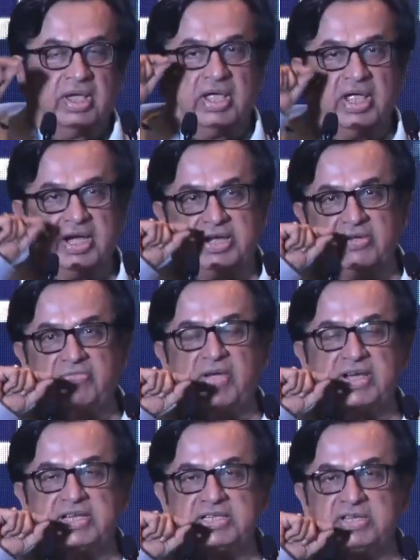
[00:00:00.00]
At
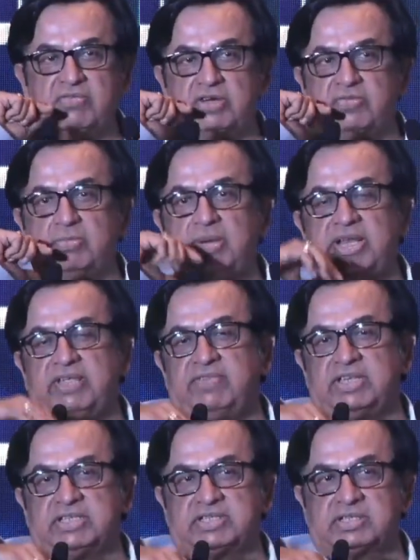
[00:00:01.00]
FIDC, what we believe
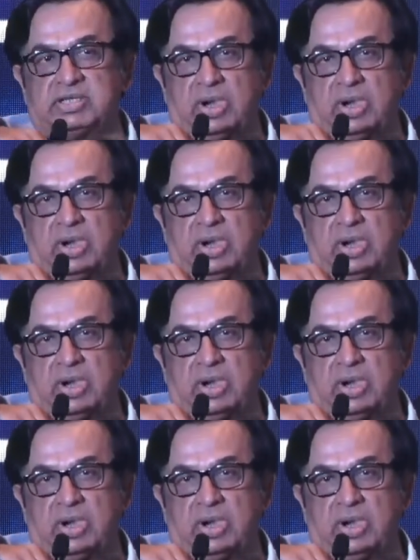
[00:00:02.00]
is